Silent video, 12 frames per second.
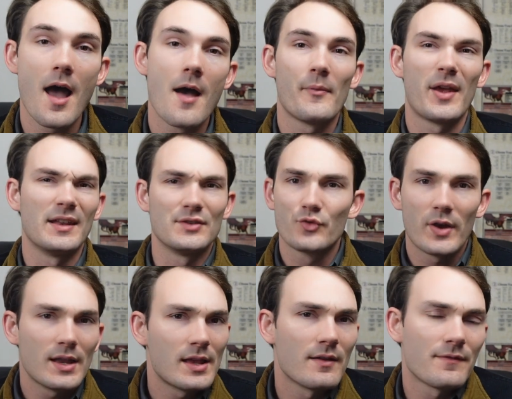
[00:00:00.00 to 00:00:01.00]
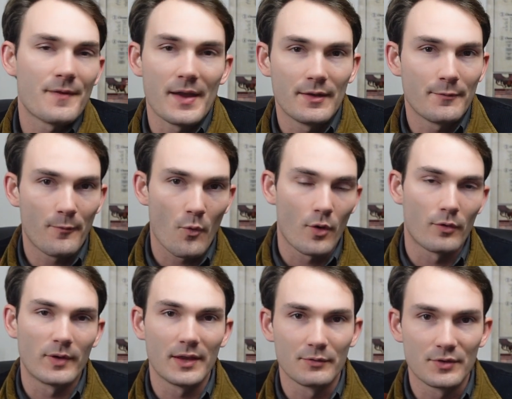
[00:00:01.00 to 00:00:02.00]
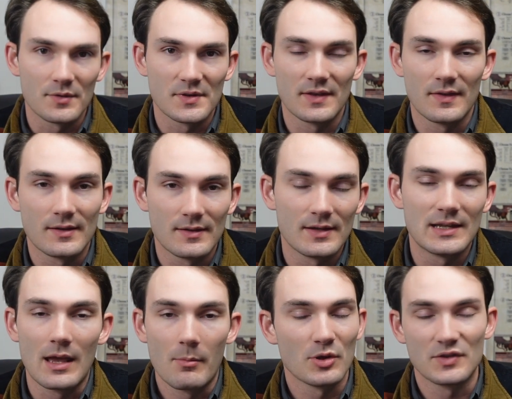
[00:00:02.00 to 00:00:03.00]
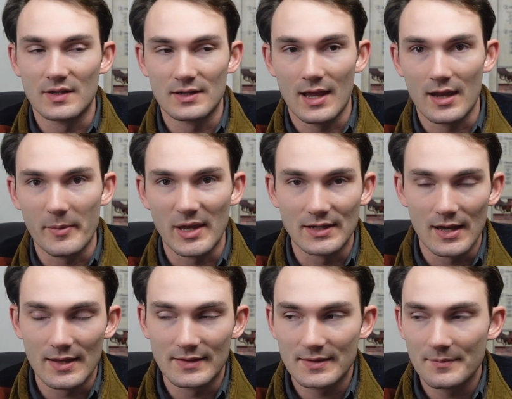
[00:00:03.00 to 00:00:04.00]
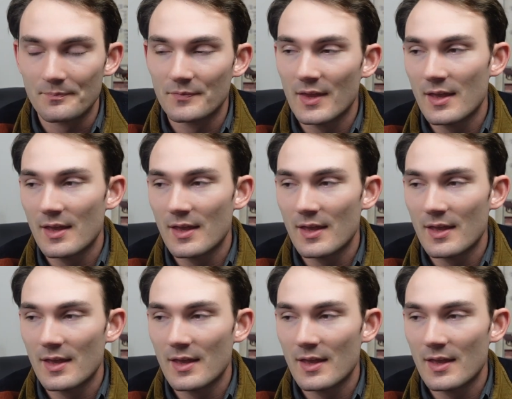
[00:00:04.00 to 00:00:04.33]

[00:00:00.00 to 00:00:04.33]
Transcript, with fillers: um, and is great in a fight for really reducing the, the damage that an enemy does.